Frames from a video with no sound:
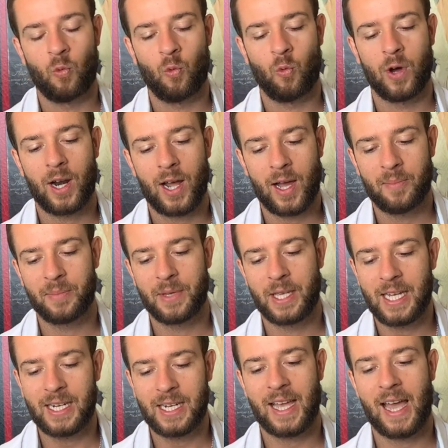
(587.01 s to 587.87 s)
What I'm
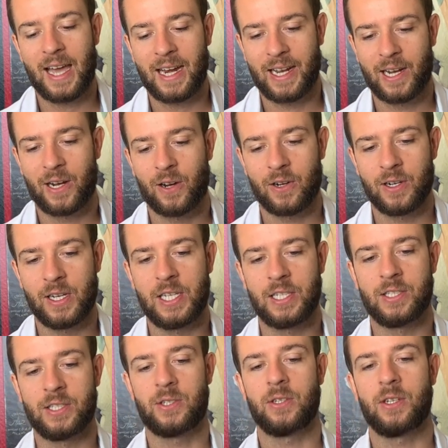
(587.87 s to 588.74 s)
getting at here
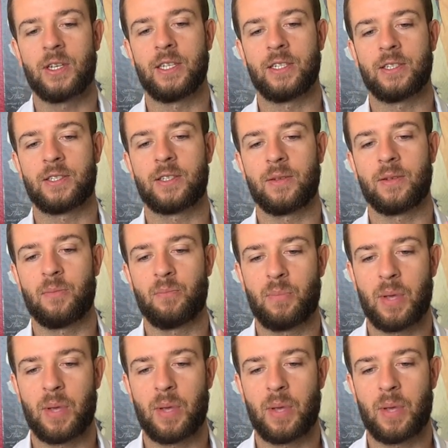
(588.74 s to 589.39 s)
is